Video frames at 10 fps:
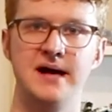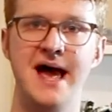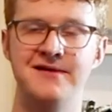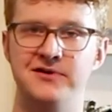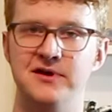
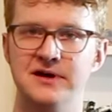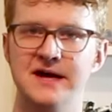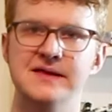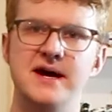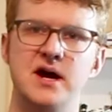ever
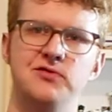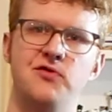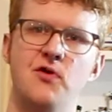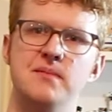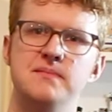in LEGO
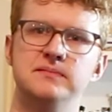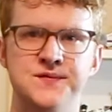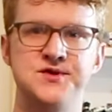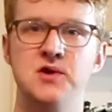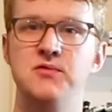form.
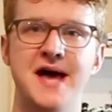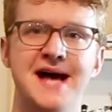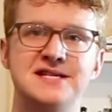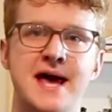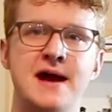So
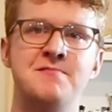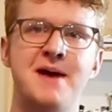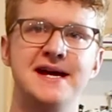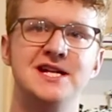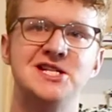that's kind of
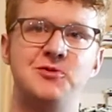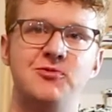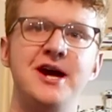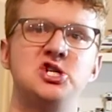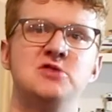my
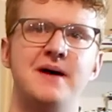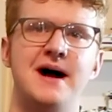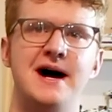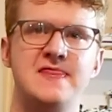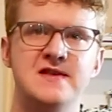inspiration
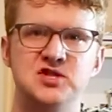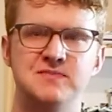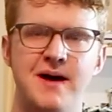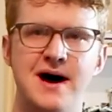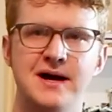behind this
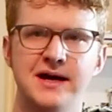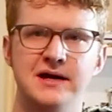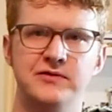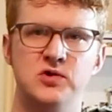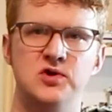mock,
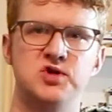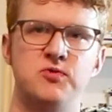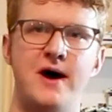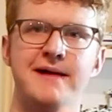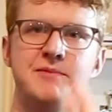and of course
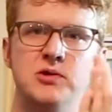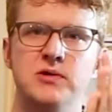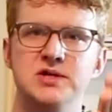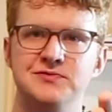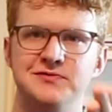why I'm
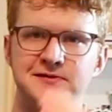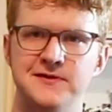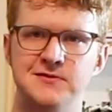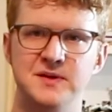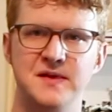going to
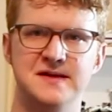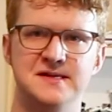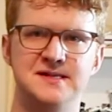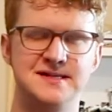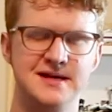film
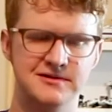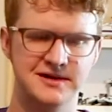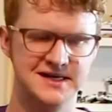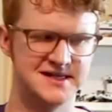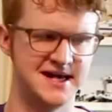this
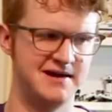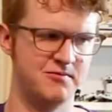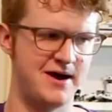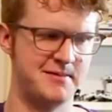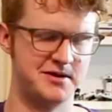series and
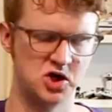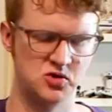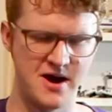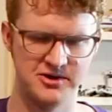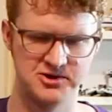why I'm going to
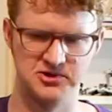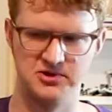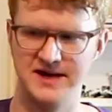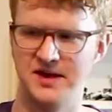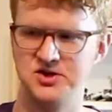
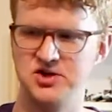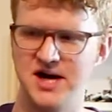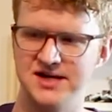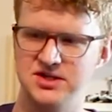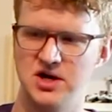chronicle and let you
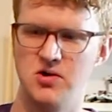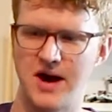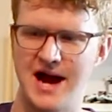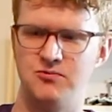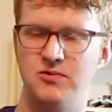guys know
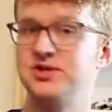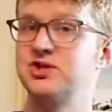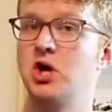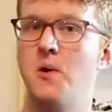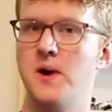kind of
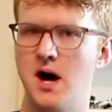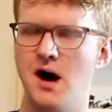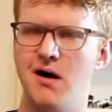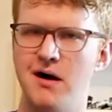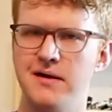what's going
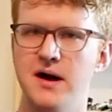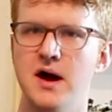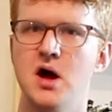on